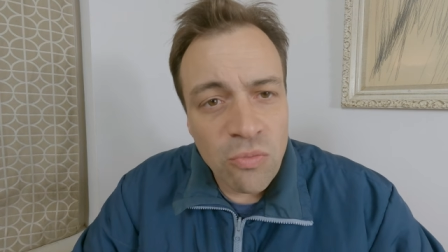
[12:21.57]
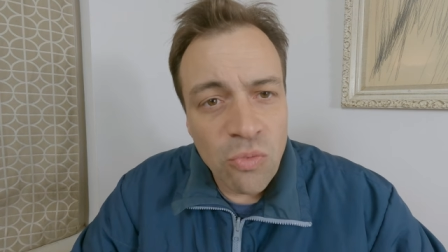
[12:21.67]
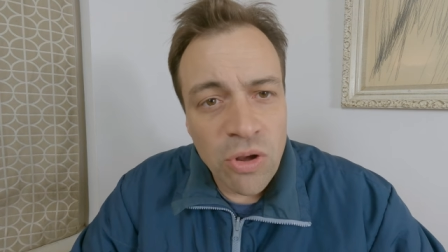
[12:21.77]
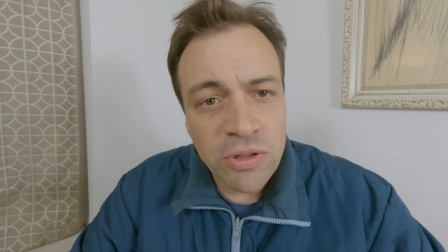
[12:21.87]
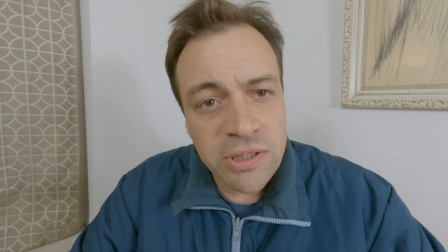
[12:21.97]

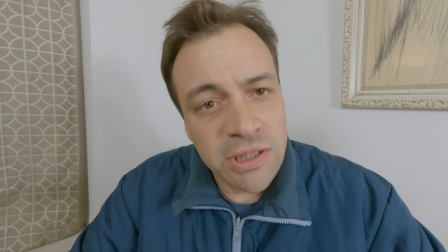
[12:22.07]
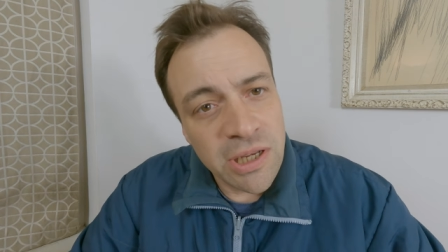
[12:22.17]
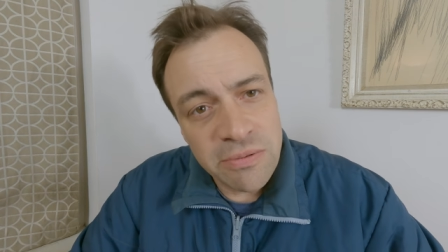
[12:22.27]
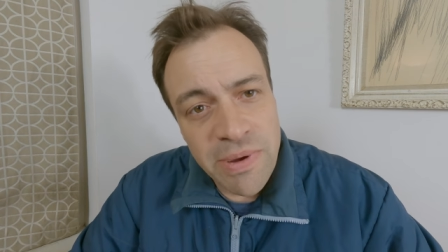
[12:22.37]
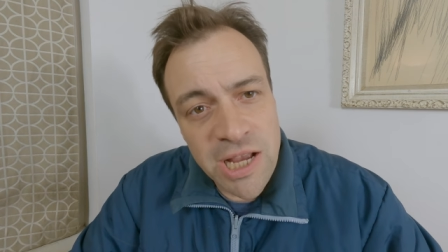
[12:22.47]
Walnut's
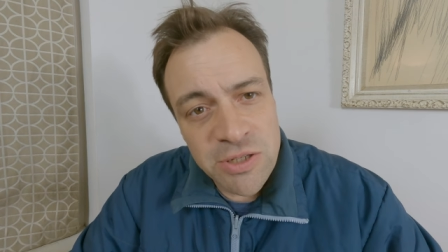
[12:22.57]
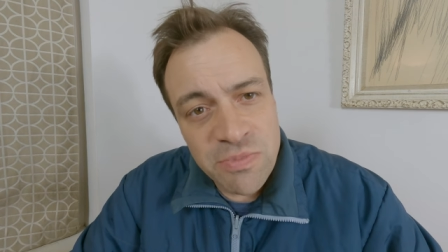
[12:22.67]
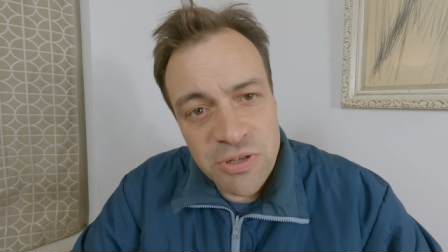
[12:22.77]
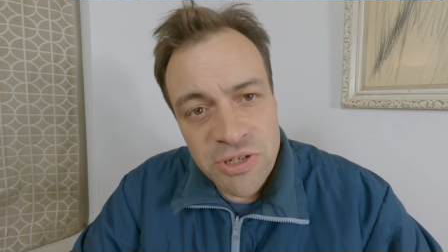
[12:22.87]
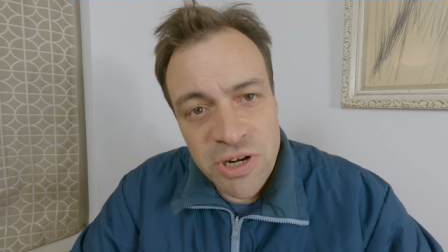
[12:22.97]
gonna match
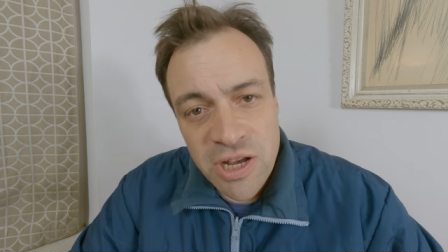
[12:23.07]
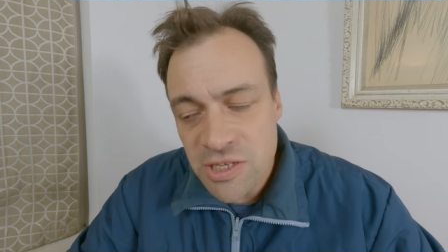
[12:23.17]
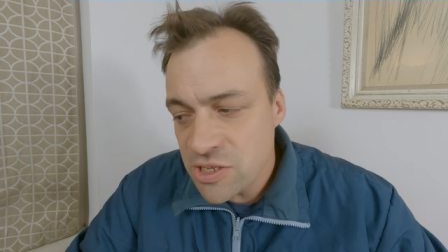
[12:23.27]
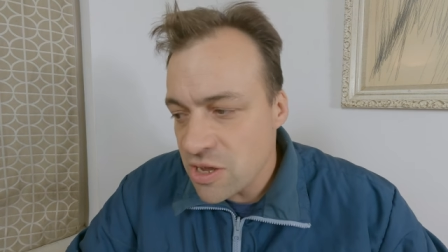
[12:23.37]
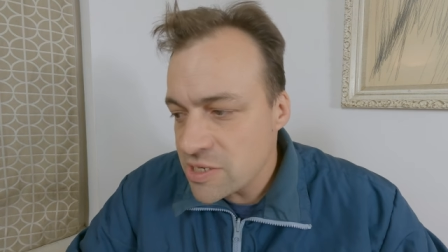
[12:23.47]
most your gun
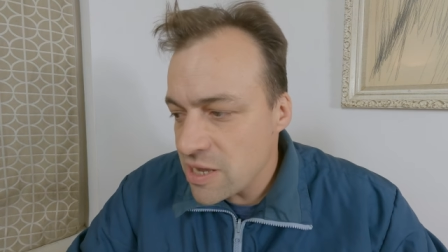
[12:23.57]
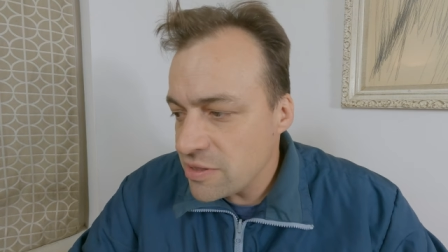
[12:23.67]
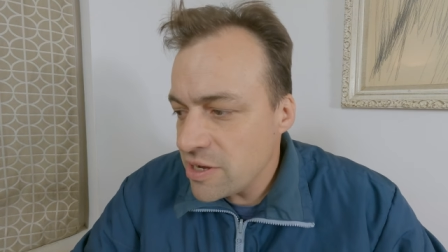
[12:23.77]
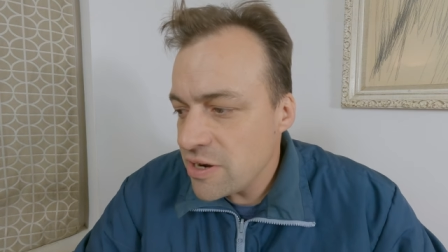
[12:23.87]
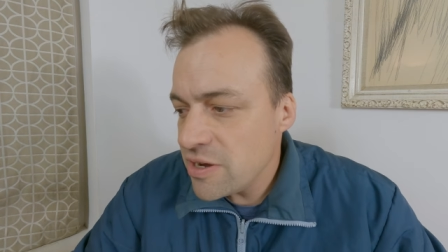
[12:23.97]
stocks
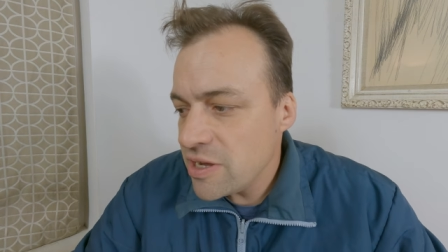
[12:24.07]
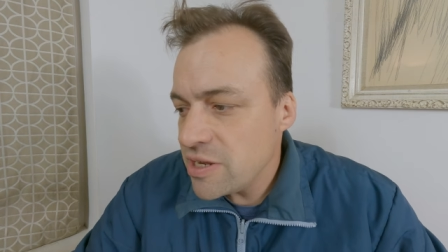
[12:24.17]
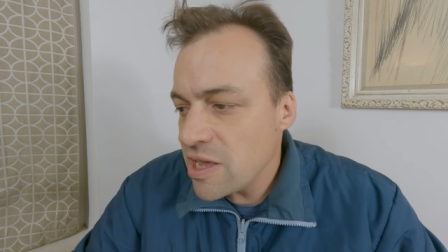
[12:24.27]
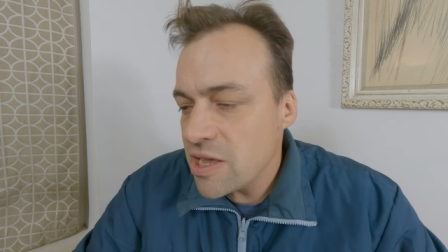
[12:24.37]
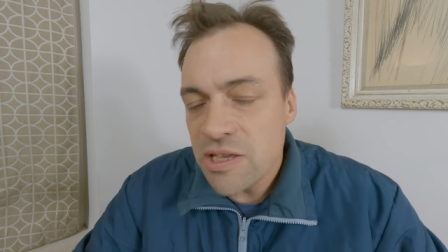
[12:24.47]
out there
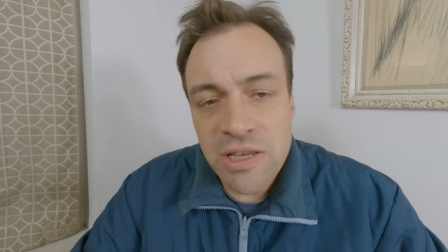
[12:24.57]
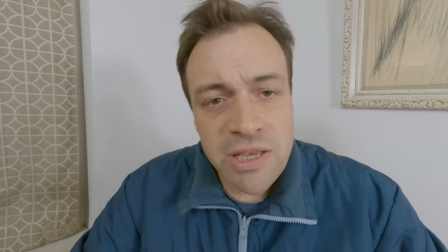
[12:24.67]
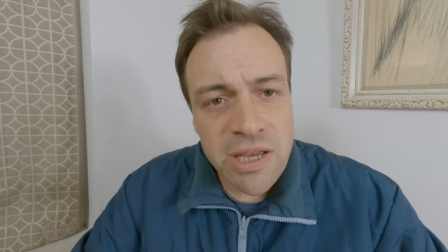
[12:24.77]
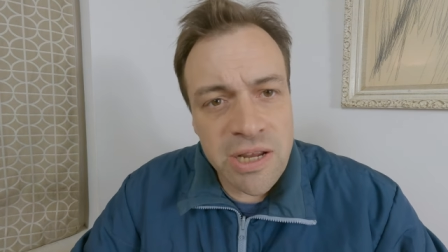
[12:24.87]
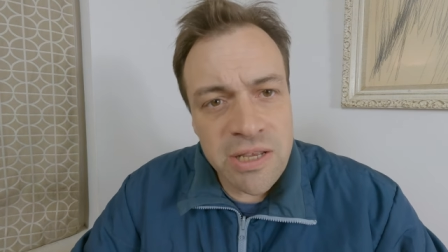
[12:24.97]
and uh, you can
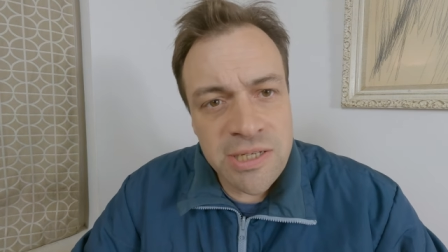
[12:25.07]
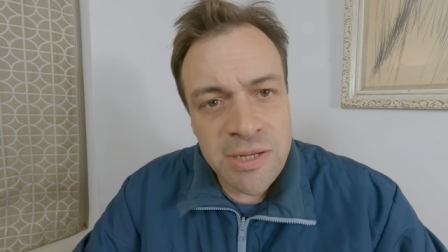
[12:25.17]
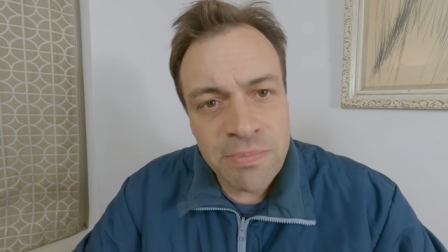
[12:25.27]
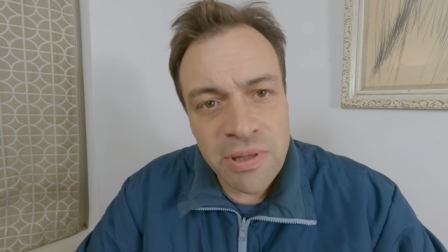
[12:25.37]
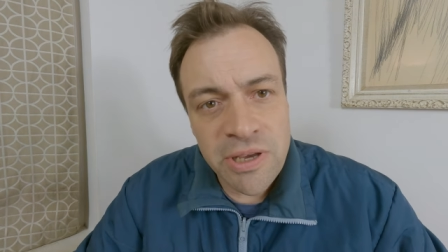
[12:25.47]
get a
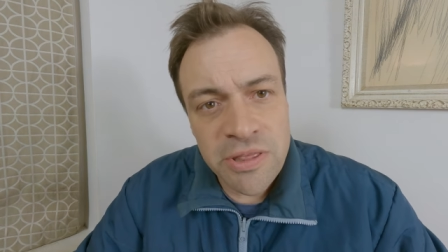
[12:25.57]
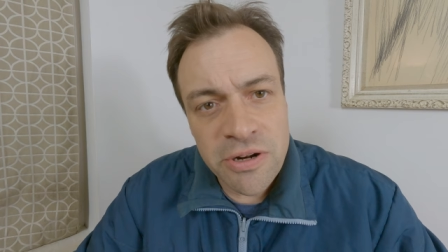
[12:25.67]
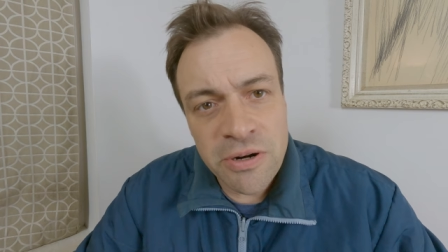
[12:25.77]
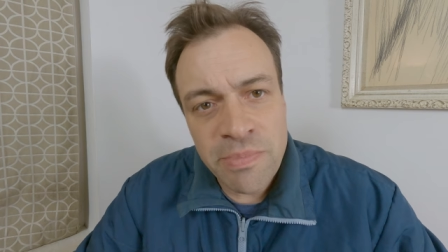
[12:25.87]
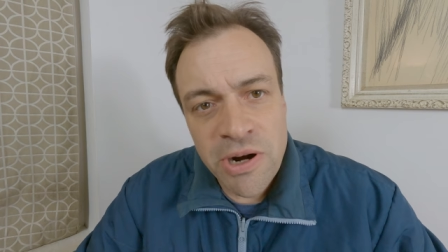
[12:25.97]
simple
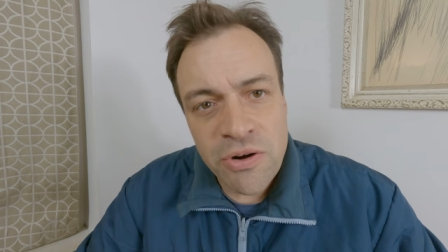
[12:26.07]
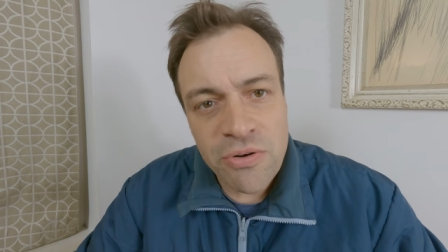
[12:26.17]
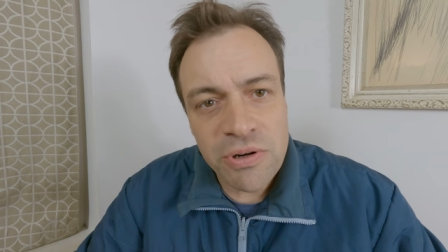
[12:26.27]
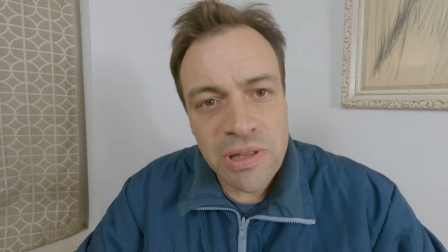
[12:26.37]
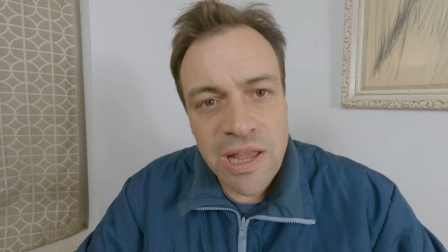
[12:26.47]
either
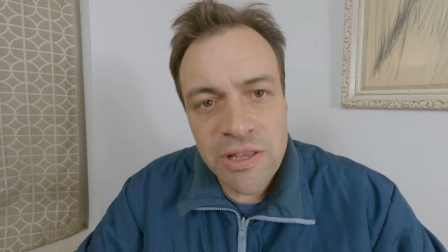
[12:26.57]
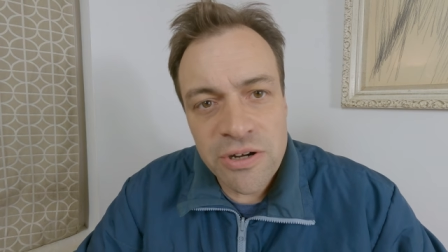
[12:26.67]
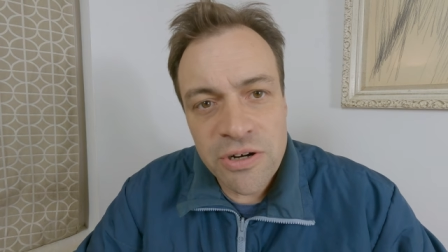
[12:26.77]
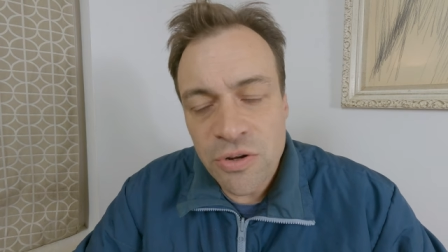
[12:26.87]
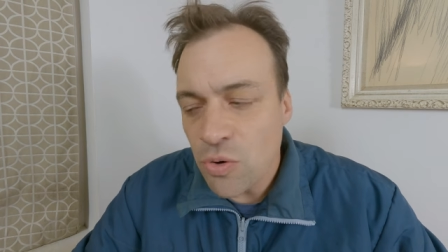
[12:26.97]
paracord
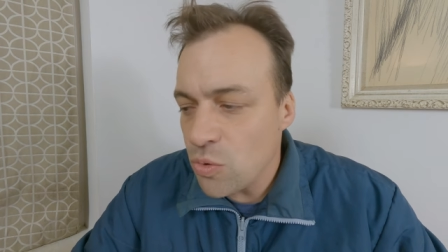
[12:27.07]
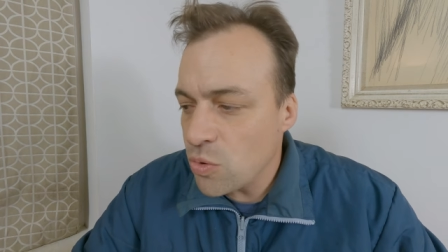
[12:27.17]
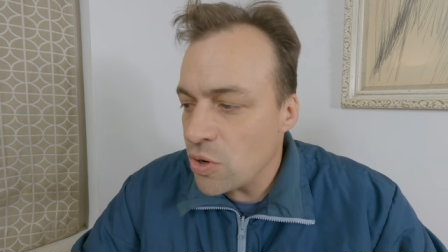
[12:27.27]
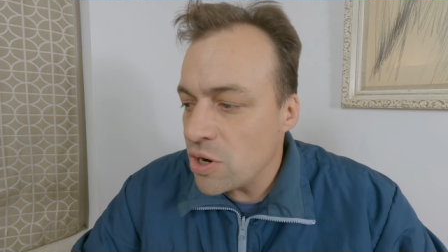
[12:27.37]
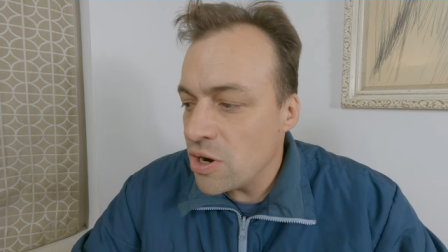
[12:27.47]
lanyard
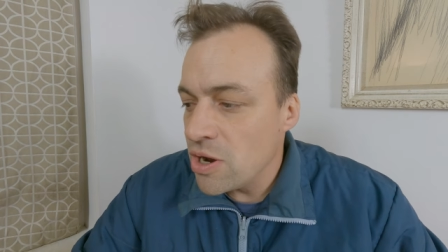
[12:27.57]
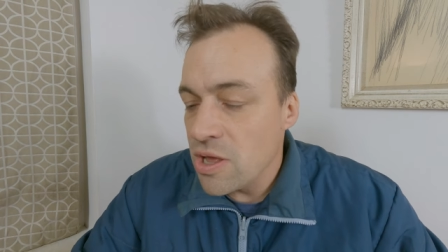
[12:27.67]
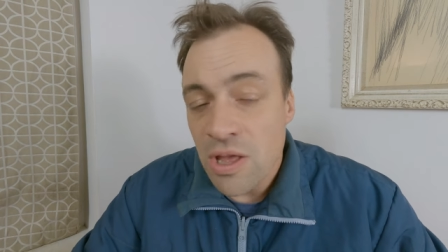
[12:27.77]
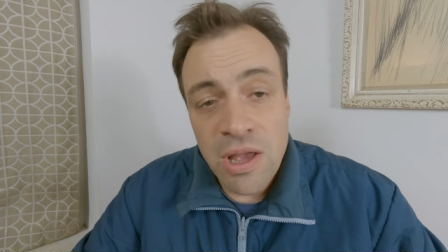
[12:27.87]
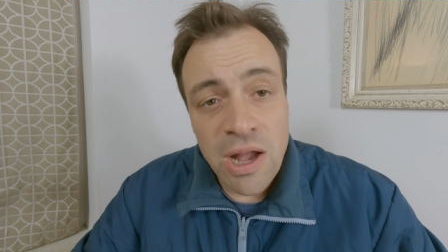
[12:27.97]
or
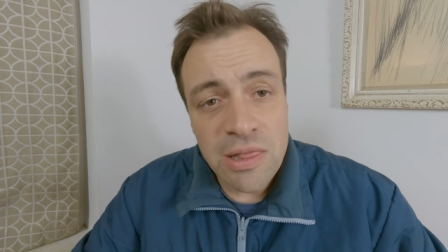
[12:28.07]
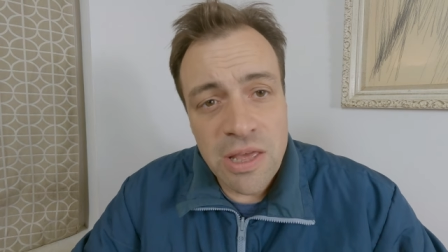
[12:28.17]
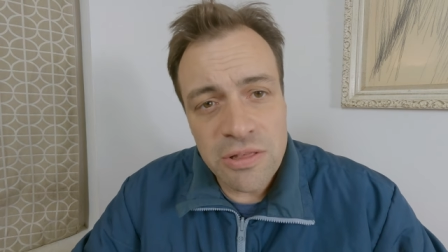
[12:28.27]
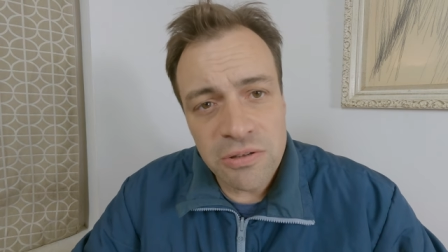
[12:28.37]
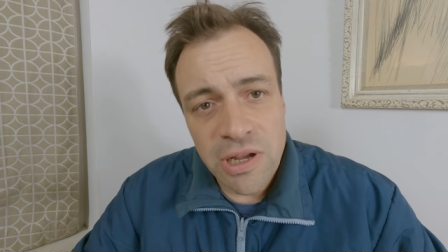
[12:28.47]

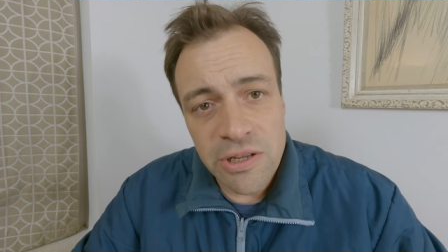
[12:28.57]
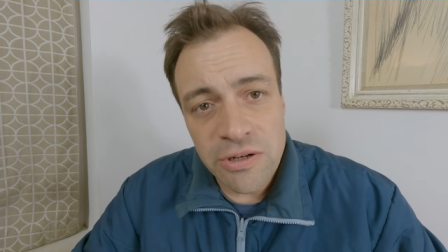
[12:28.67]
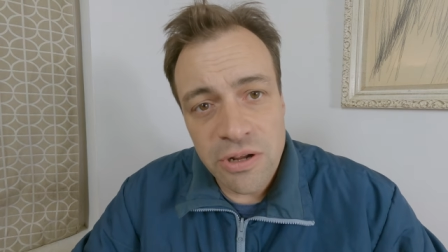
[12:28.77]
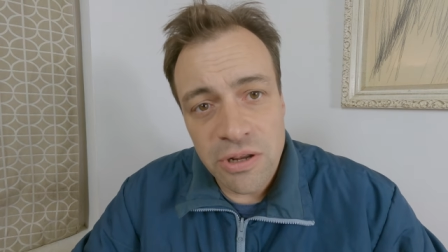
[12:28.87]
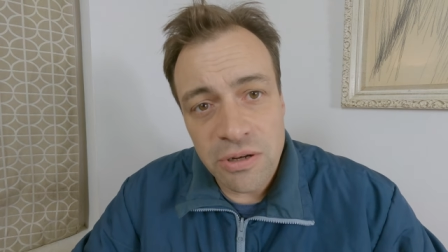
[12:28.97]
leather
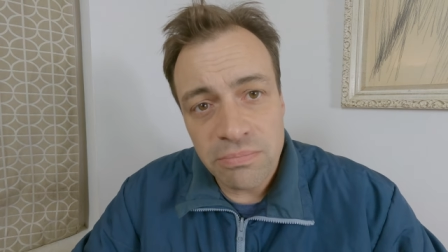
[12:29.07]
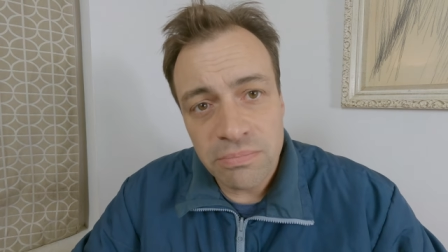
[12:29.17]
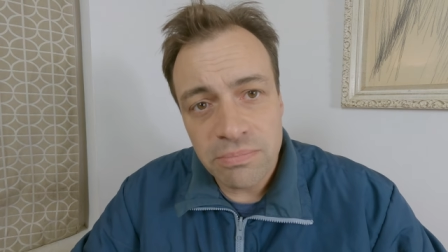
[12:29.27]
lanyard on it.